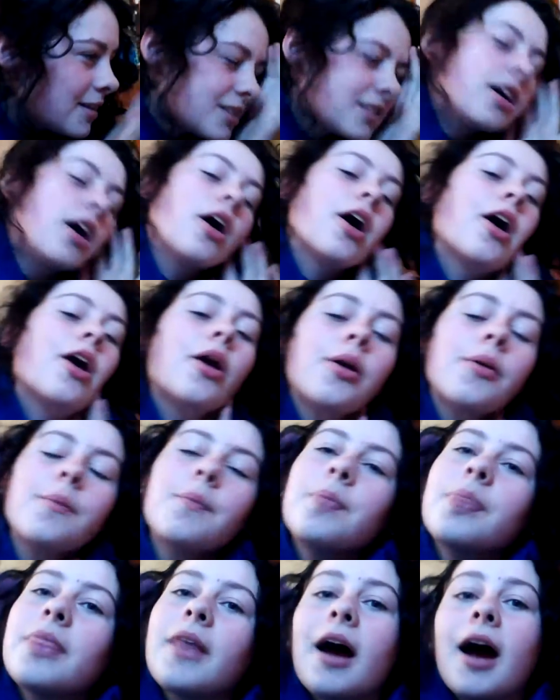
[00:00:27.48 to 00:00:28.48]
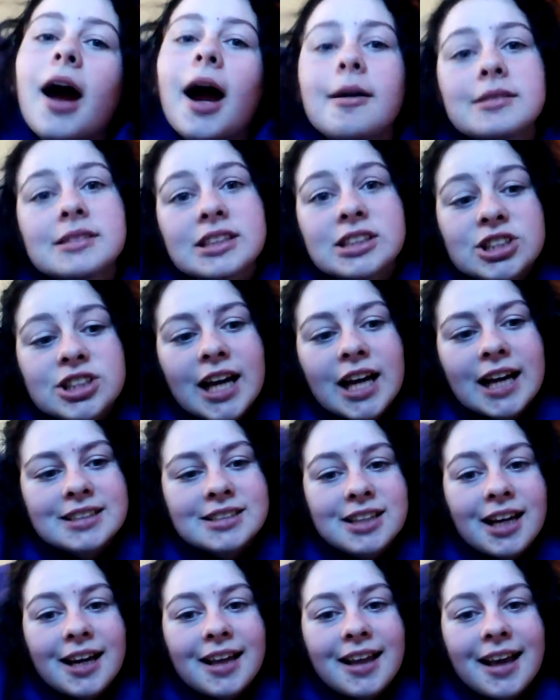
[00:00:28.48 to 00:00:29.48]
So I was on a
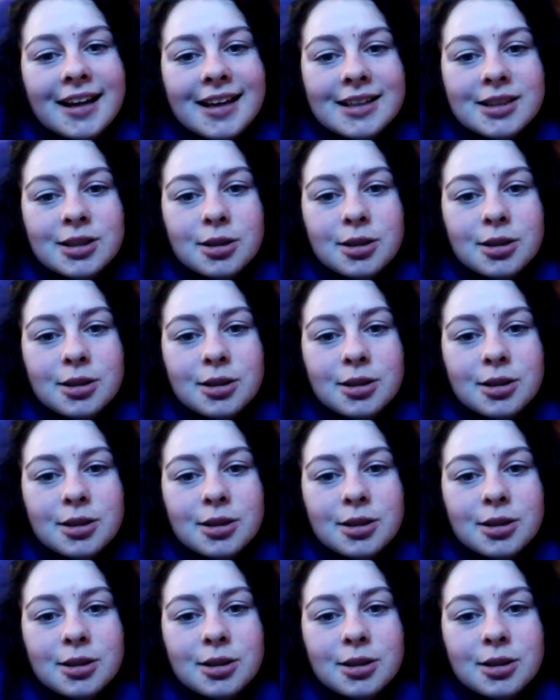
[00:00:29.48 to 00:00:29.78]
chat site like